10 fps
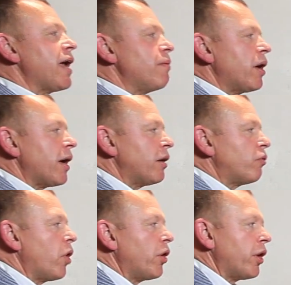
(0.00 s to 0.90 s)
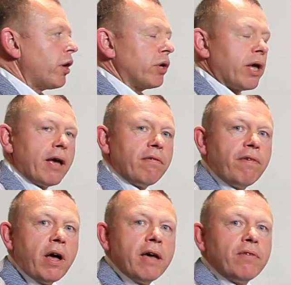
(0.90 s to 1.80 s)
A minor rondo,
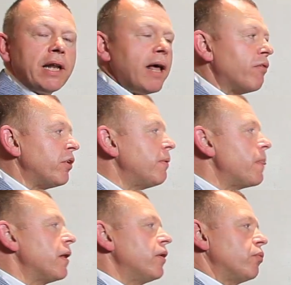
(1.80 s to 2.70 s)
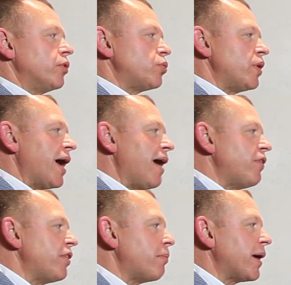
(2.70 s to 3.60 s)
K511, which we have
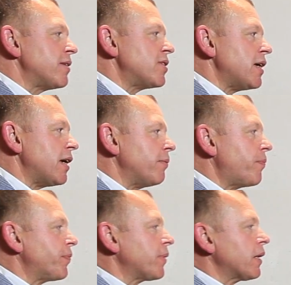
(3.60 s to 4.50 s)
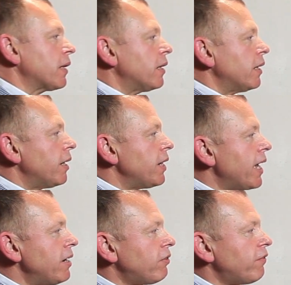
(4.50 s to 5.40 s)
in the magazine, at the
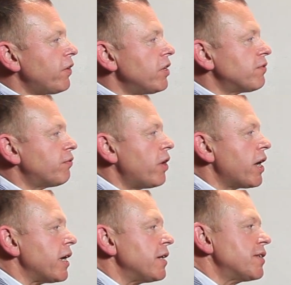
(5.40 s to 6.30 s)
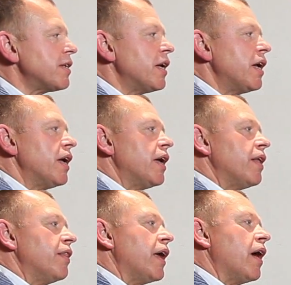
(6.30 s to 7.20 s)
end of the first phrase,
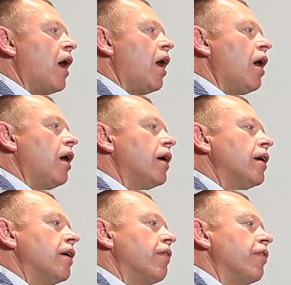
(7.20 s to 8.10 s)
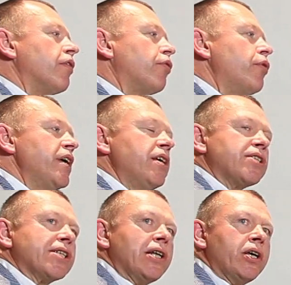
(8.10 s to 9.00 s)
there are 3
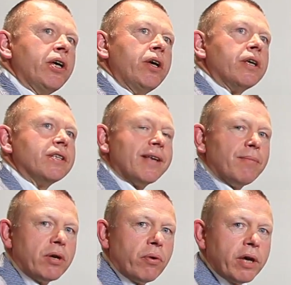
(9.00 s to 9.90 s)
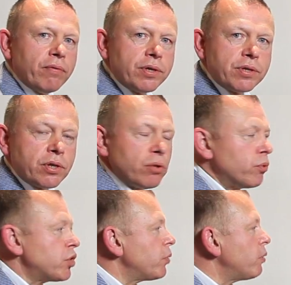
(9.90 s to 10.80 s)
slurred semiquavers,
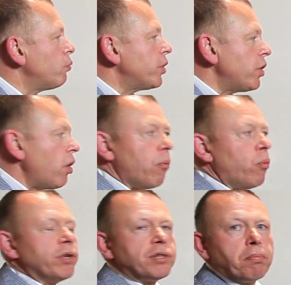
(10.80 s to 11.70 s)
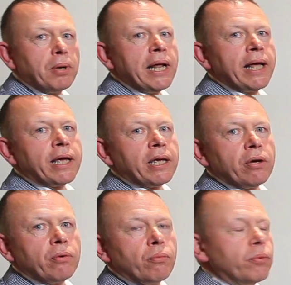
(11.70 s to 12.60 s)
which we would not want to play
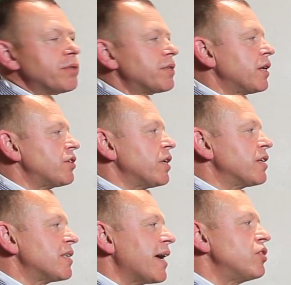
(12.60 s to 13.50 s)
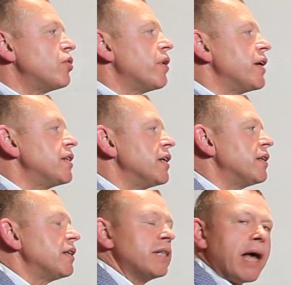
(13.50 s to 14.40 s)
with such exaggerated
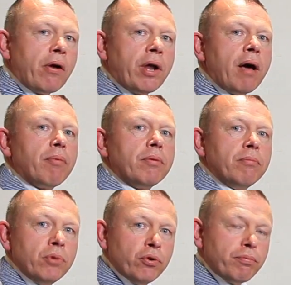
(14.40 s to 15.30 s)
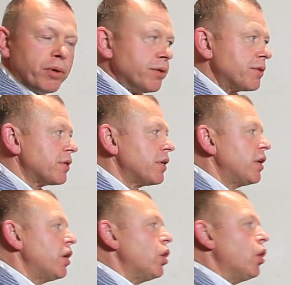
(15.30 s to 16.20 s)
down-up movements.
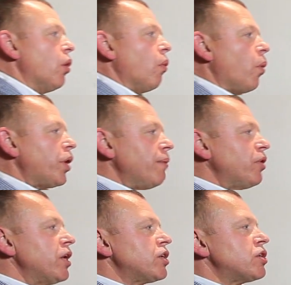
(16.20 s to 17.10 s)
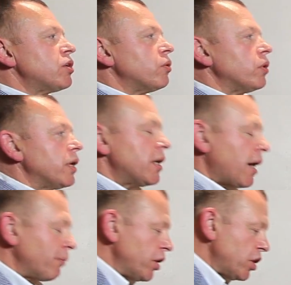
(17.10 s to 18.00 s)
What I'm going to do,
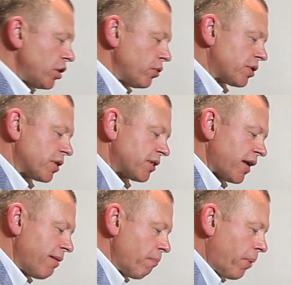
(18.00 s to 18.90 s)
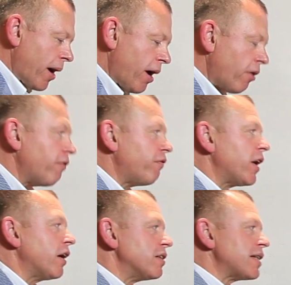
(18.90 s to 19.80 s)
I'm going to use the same pair of
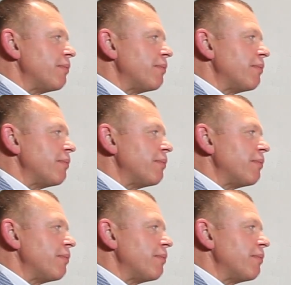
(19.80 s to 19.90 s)
fingers.